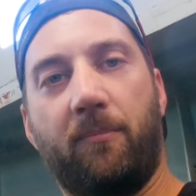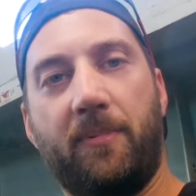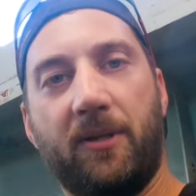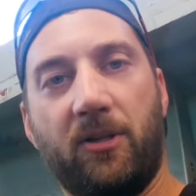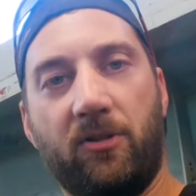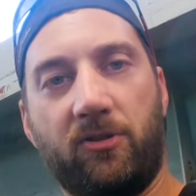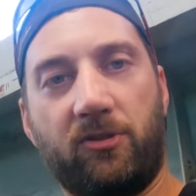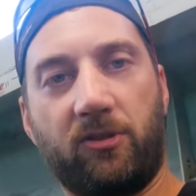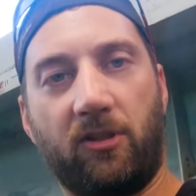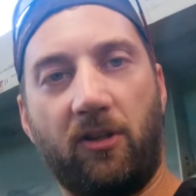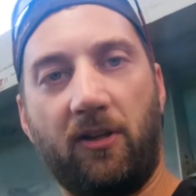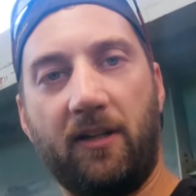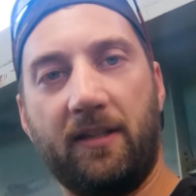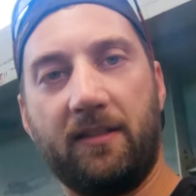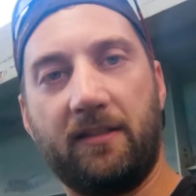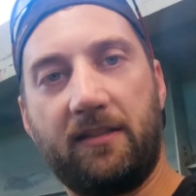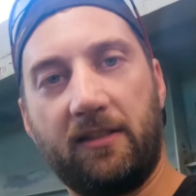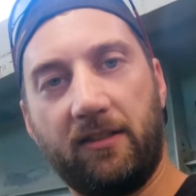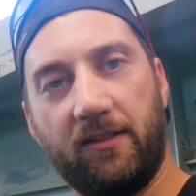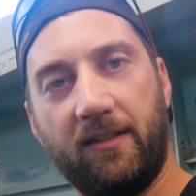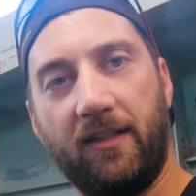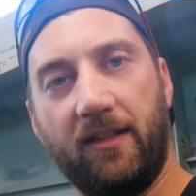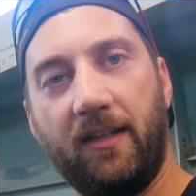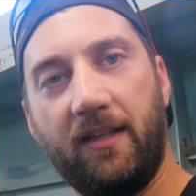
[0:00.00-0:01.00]
the bilge line
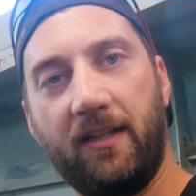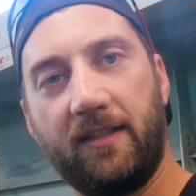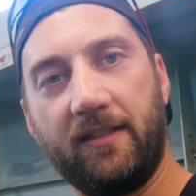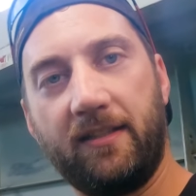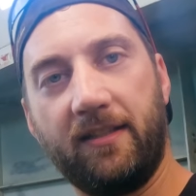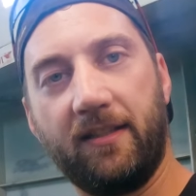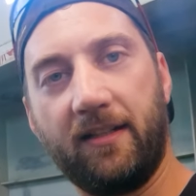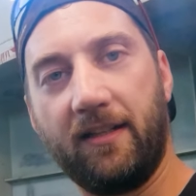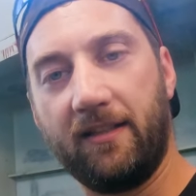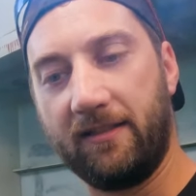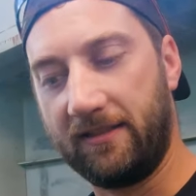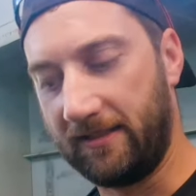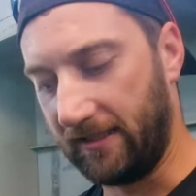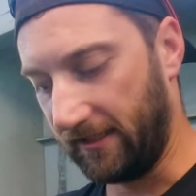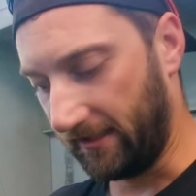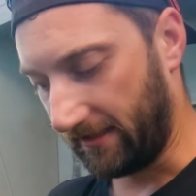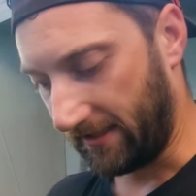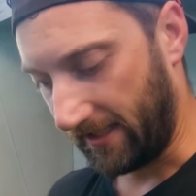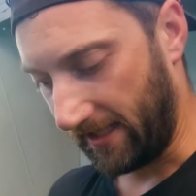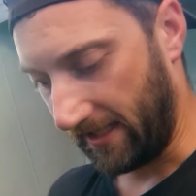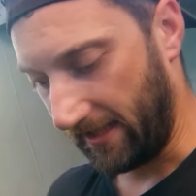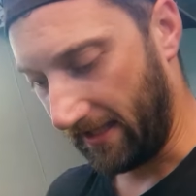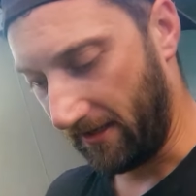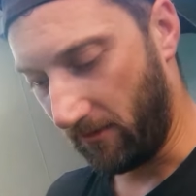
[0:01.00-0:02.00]
to, you know,
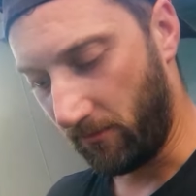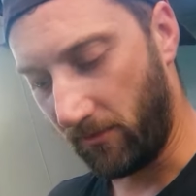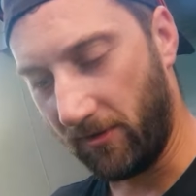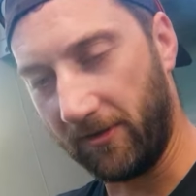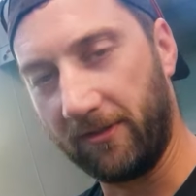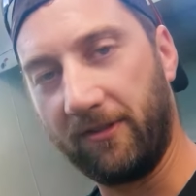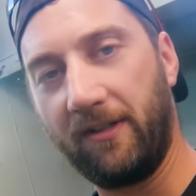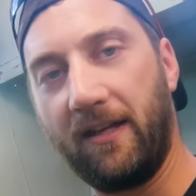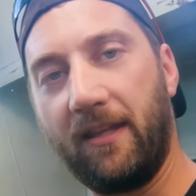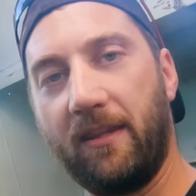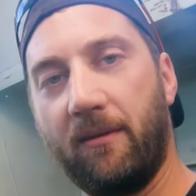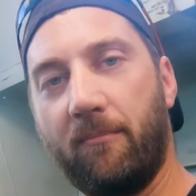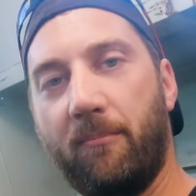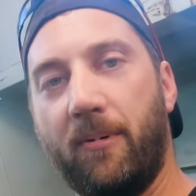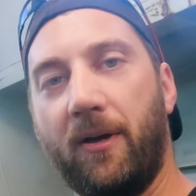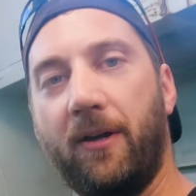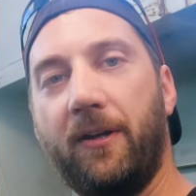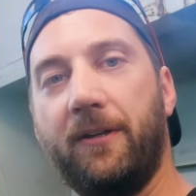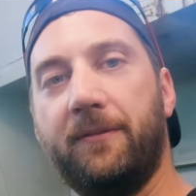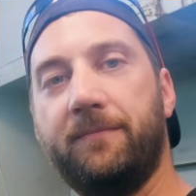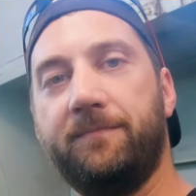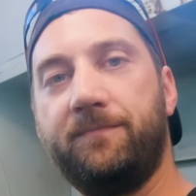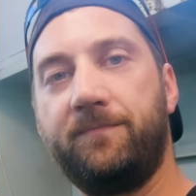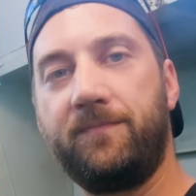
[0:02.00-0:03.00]
just get that water out the
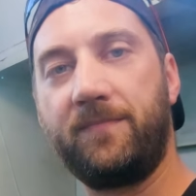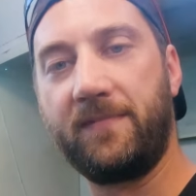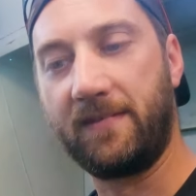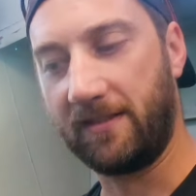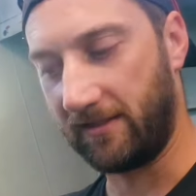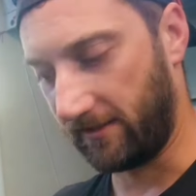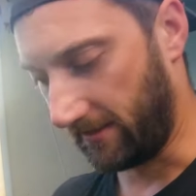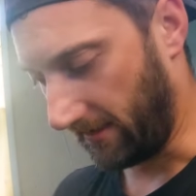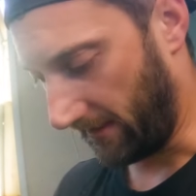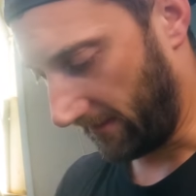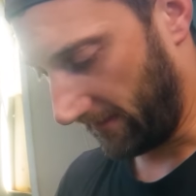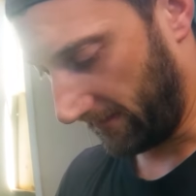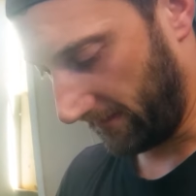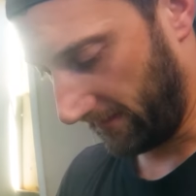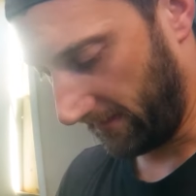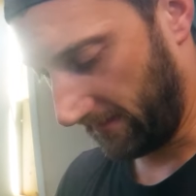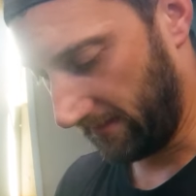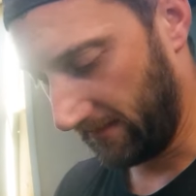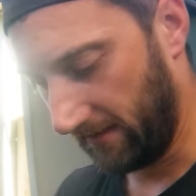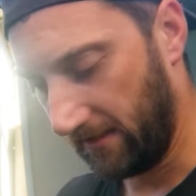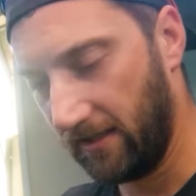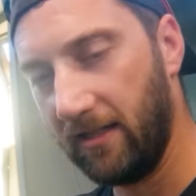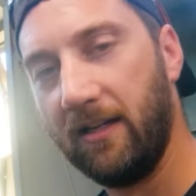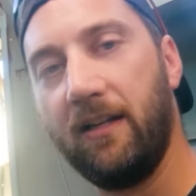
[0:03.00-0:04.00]
boat.
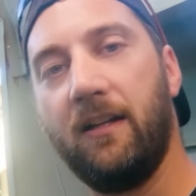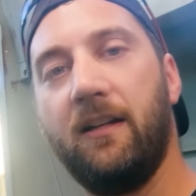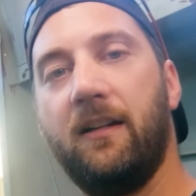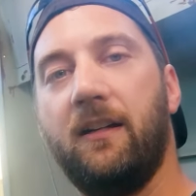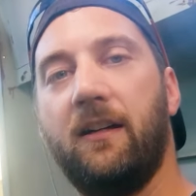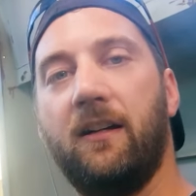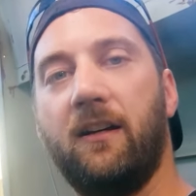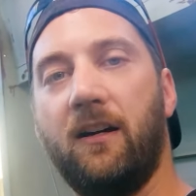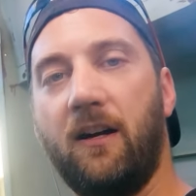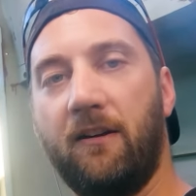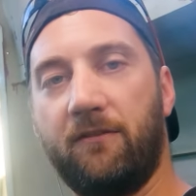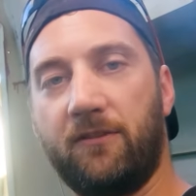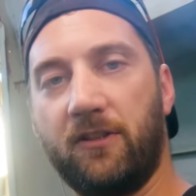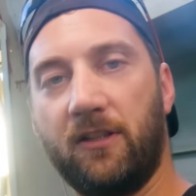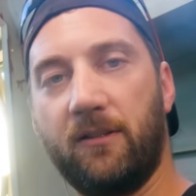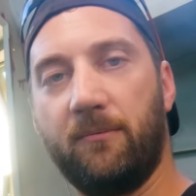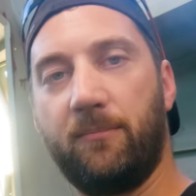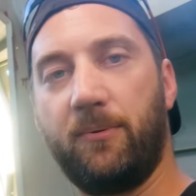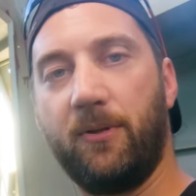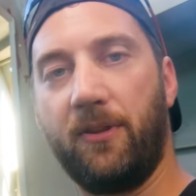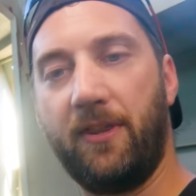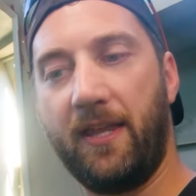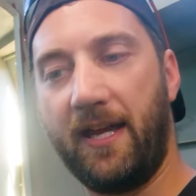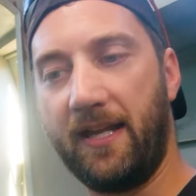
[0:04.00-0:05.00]
So I've got to
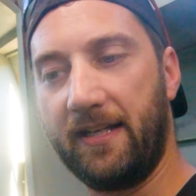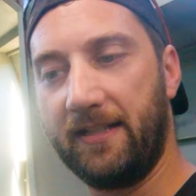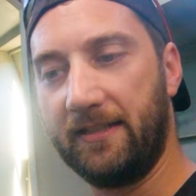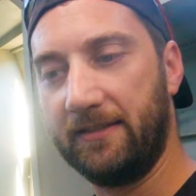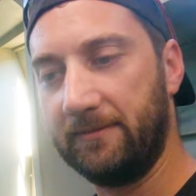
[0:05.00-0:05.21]
put that